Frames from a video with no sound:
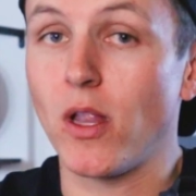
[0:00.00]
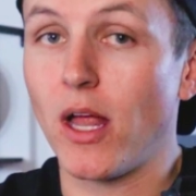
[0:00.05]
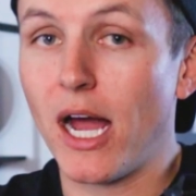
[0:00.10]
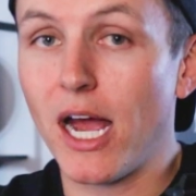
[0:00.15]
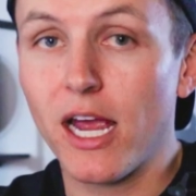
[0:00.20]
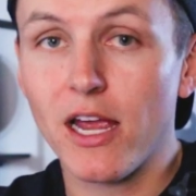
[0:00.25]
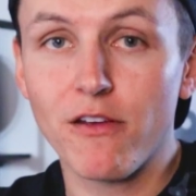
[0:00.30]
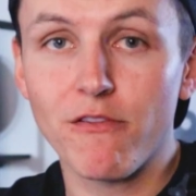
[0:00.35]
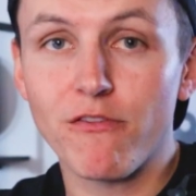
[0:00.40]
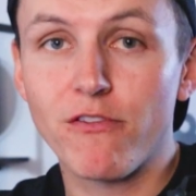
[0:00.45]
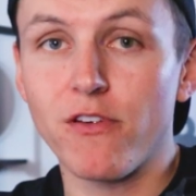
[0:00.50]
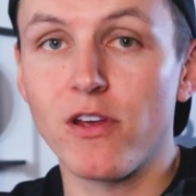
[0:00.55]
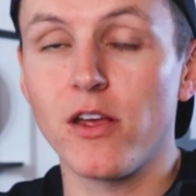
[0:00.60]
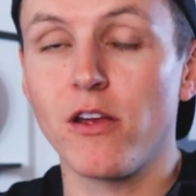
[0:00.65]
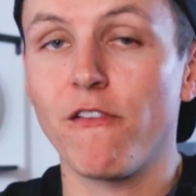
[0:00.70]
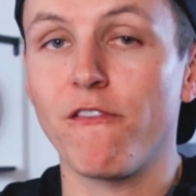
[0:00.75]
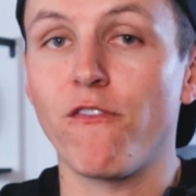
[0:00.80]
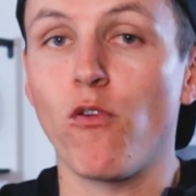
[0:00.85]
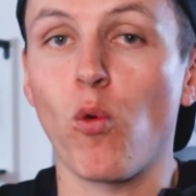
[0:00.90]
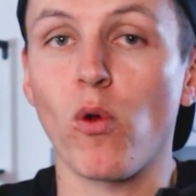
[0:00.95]
live
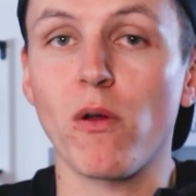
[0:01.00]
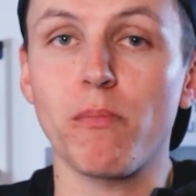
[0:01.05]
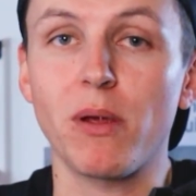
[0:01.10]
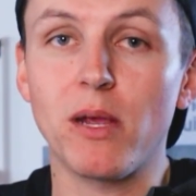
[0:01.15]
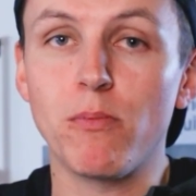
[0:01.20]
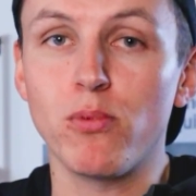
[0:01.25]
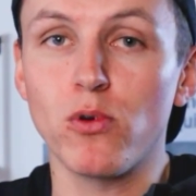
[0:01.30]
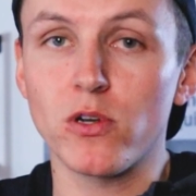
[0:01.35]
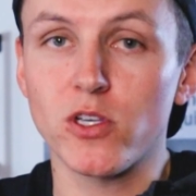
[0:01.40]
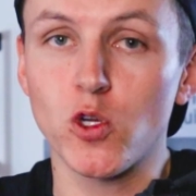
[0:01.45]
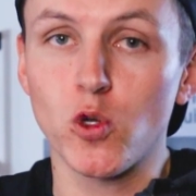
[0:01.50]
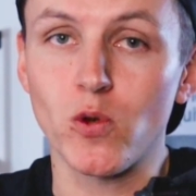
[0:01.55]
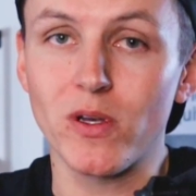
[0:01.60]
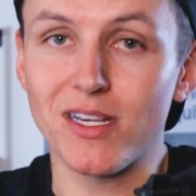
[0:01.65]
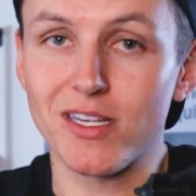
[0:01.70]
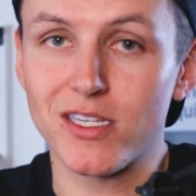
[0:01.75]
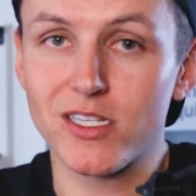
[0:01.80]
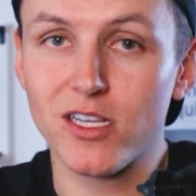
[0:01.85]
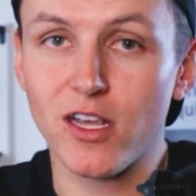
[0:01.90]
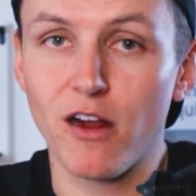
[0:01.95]
for people to
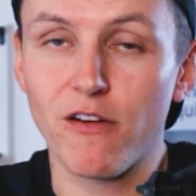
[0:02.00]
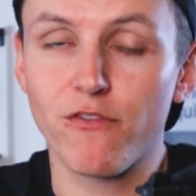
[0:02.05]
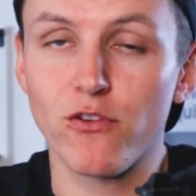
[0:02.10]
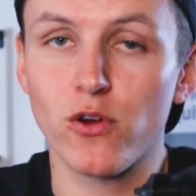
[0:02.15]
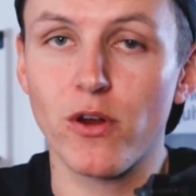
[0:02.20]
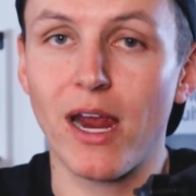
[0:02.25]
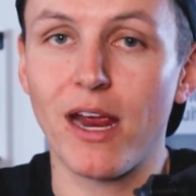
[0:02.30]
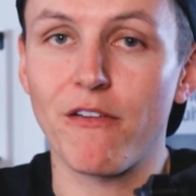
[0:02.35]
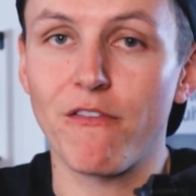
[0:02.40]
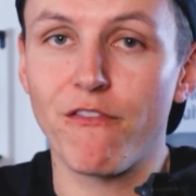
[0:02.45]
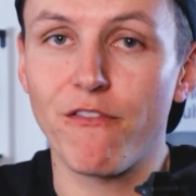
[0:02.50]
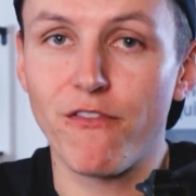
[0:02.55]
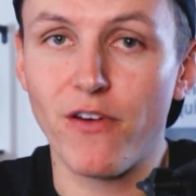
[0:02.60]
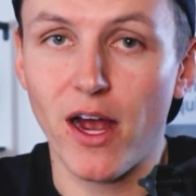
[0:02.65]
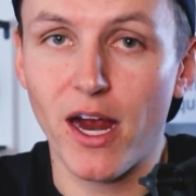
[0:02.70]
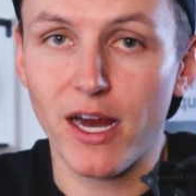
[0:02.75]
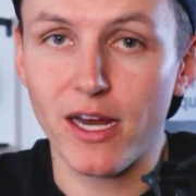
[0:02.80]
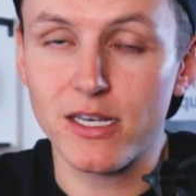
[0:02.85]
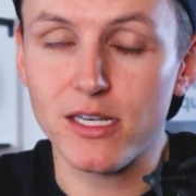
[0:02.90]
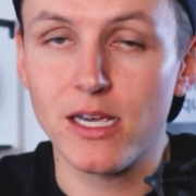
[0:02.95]
discover and
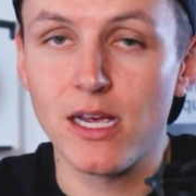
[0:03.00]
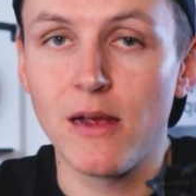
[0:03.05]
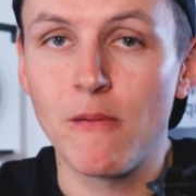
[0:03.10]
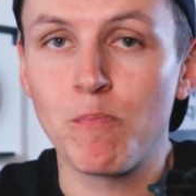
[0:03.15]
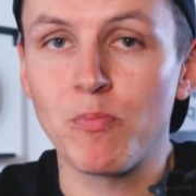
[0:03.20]
find.